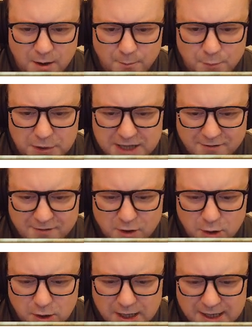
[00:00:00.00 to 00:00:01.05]
But have a
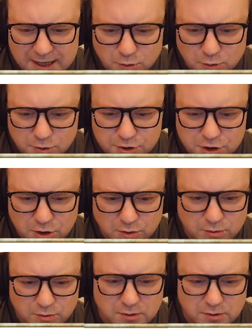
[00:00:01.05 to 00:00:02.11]
look at
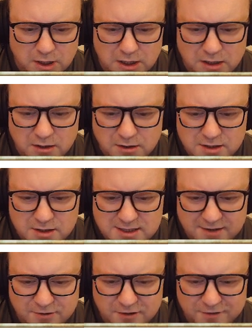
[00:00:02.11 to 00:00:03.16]
also
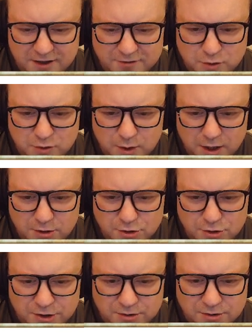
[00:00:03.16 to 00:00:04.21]
75 to
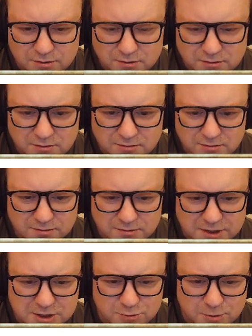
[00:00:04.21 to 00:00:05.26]
100.
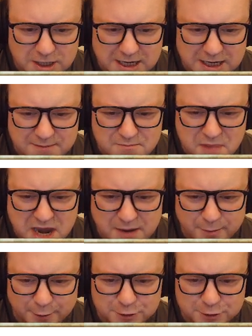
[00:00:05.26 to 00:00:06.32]
There's really
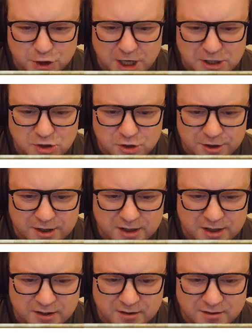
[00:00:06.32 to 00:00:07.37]
minimal change
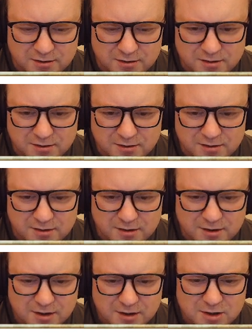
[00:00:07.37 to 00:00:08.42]
there.
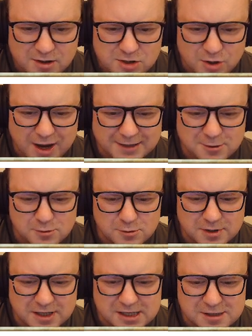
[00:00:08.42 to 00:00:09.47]
So I don't
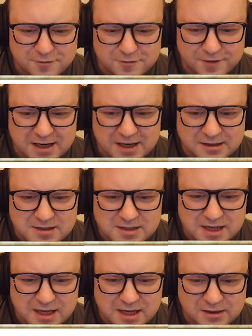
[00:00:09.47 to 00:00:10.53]
think it's fair to
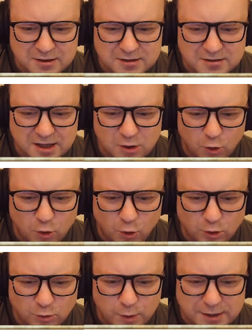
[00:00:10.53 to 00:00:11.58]
say that they
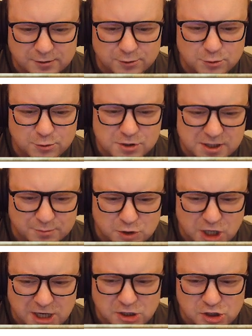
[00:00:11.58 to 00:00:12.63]
all went through some
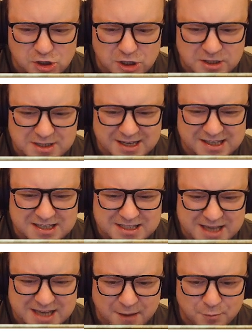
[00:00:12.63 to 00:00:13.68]
changes
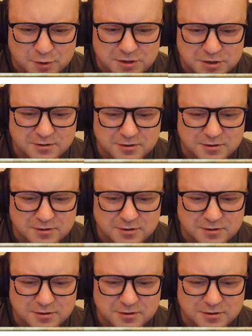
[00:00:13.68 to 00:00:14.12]
except